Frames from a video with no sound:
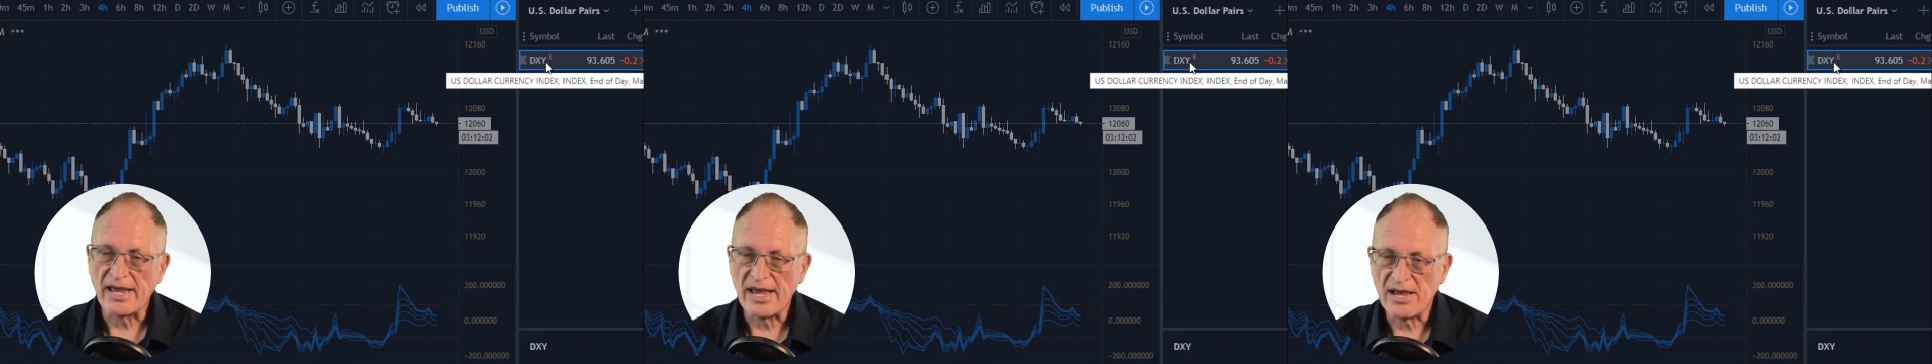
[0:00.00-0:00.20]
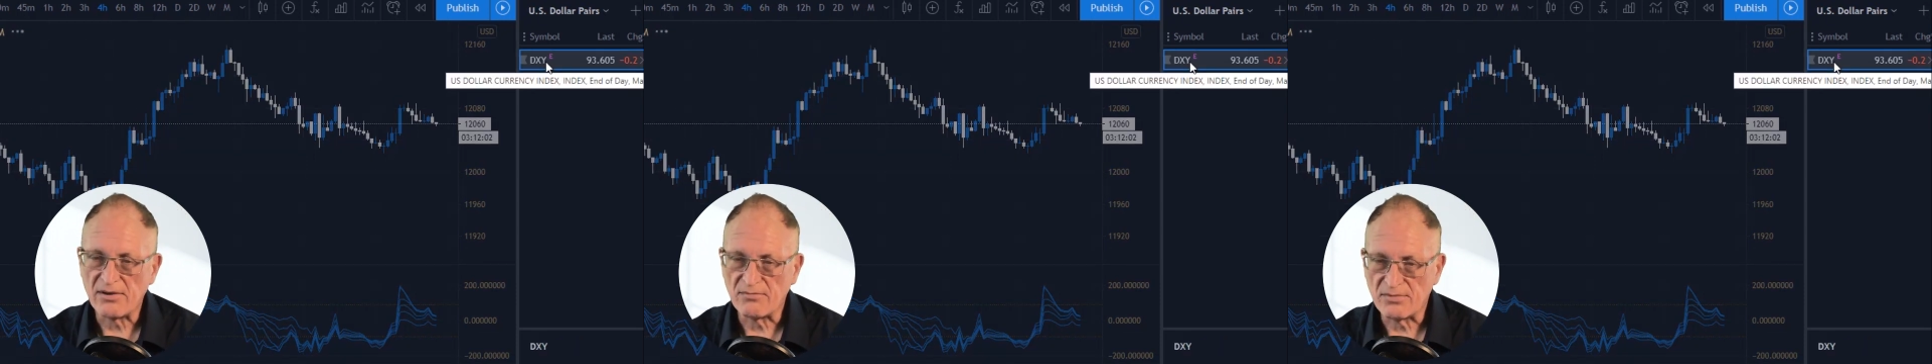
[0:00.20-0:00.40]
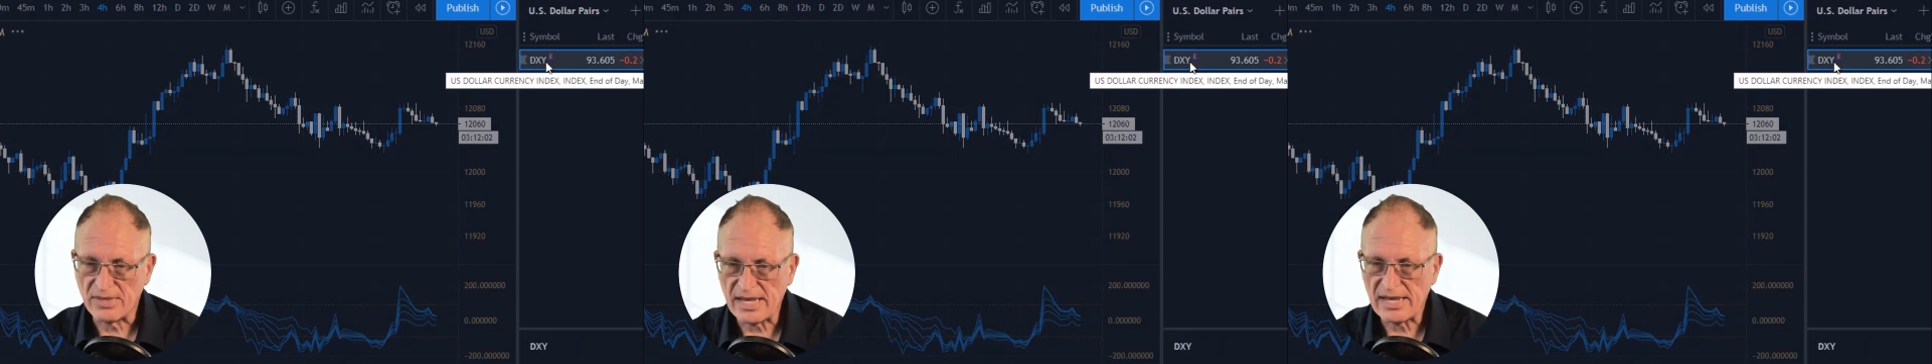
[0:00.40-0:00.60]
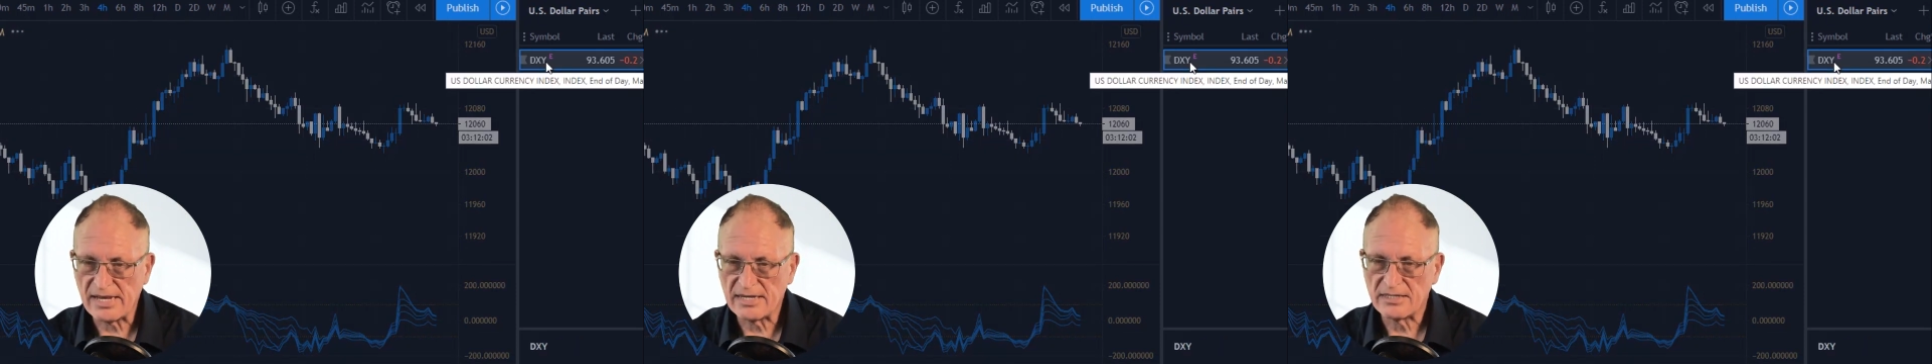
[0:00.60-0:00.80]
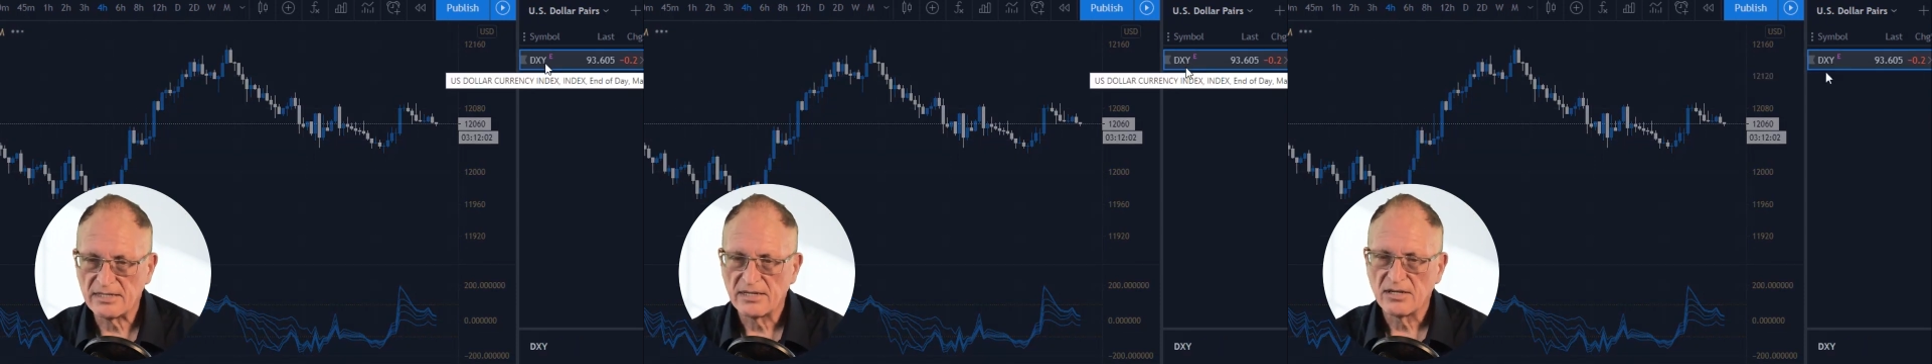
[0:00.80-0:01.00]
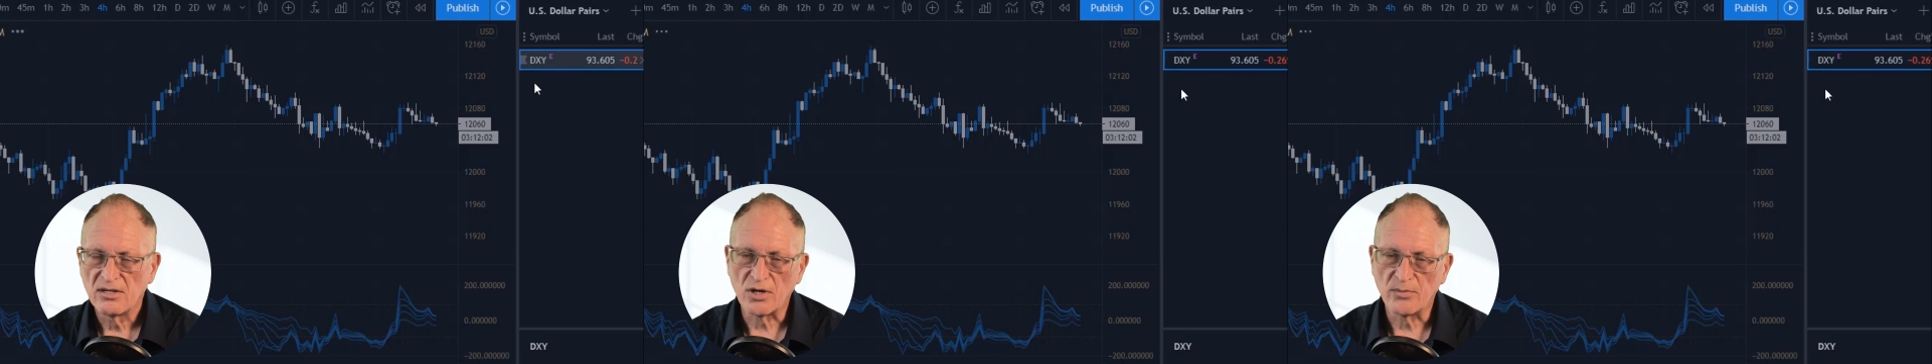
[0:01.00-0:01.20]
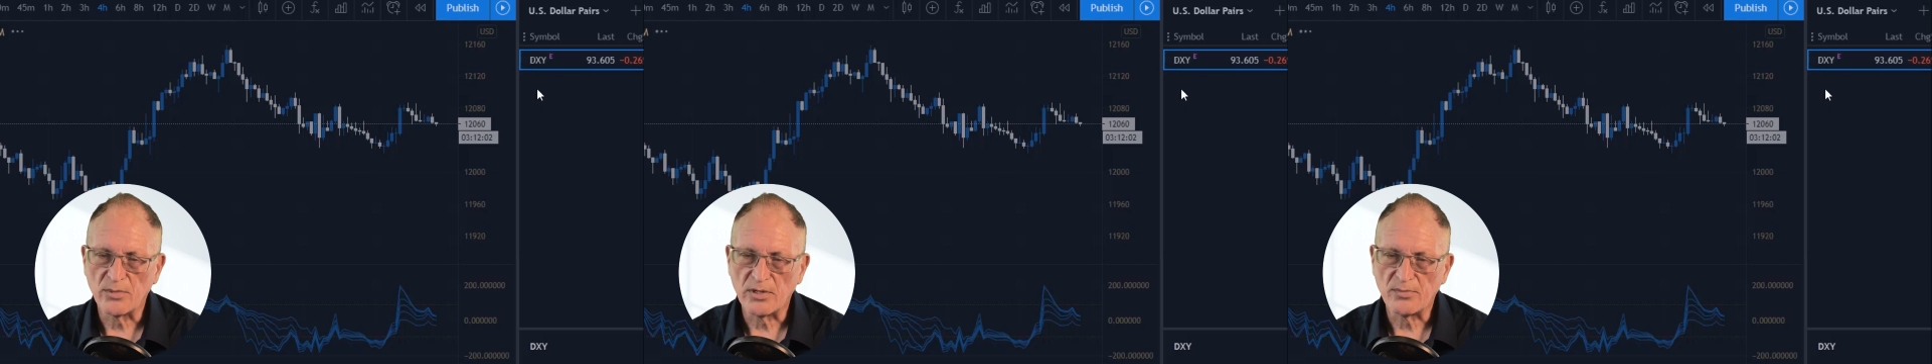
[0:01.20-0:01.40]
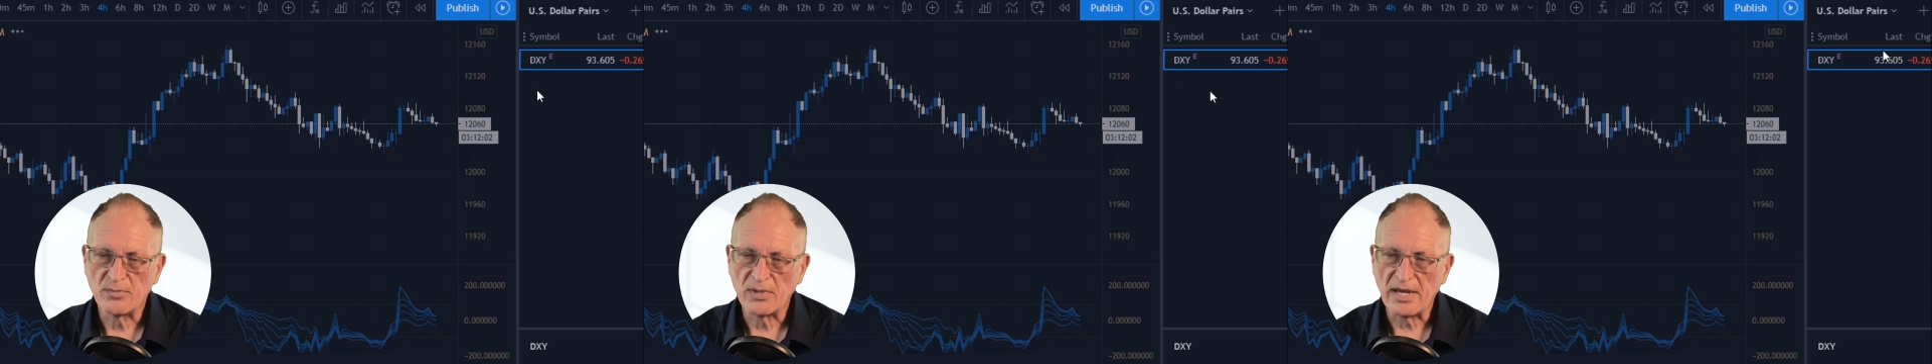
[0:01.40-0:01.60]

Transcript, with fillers: I have that will come